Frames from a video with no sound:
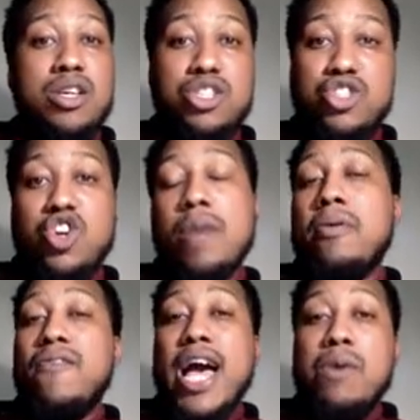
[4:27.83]
She's going to
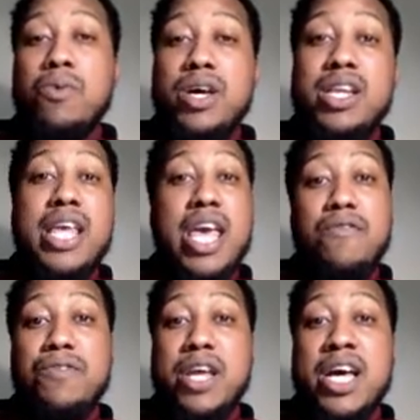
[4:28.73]
provide one.
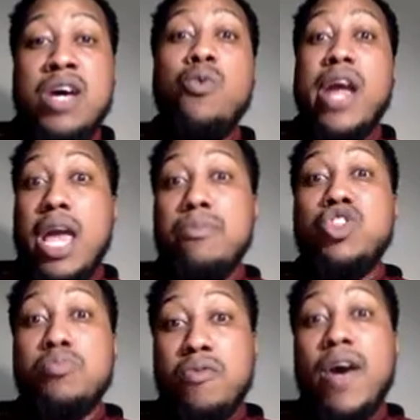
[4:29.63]
If not, we're able
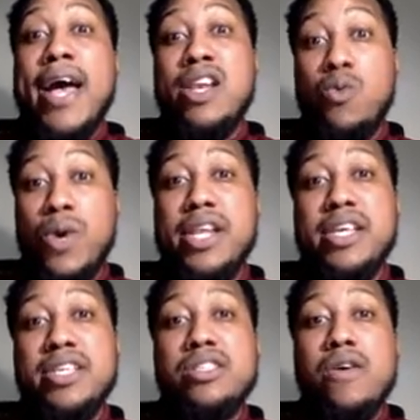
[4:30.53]
to provide the
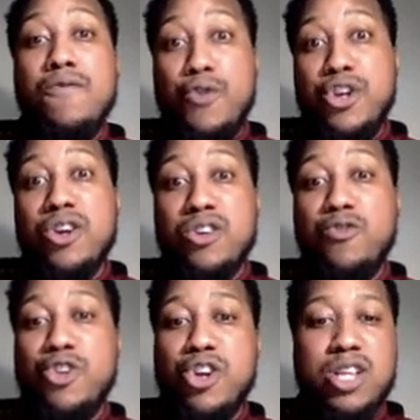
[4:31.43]
witness for your
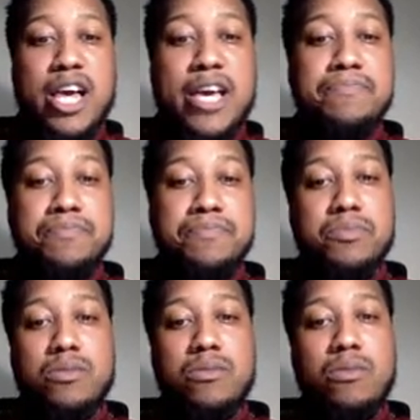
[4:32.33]
client.
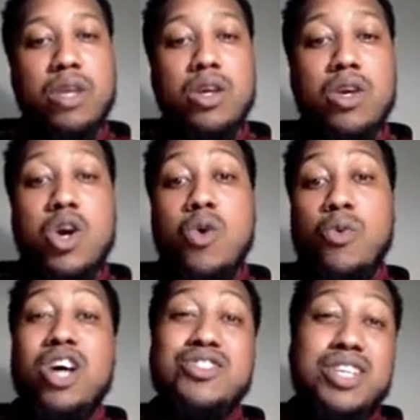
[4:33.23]

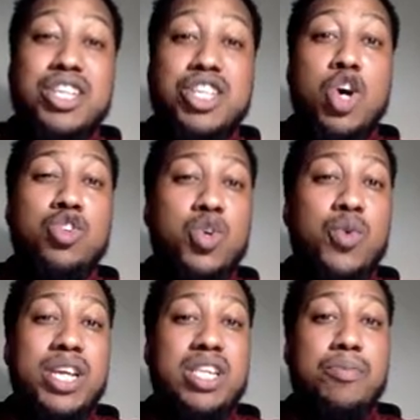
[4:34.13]
We also need to know, do
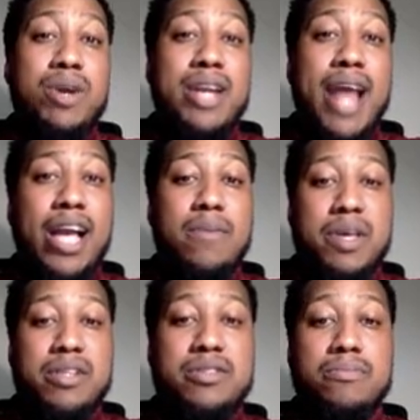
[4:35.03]
we need to print
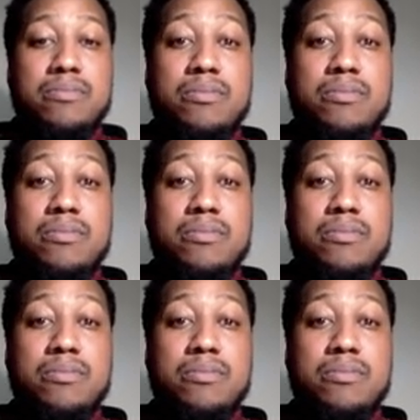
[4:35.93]
documents?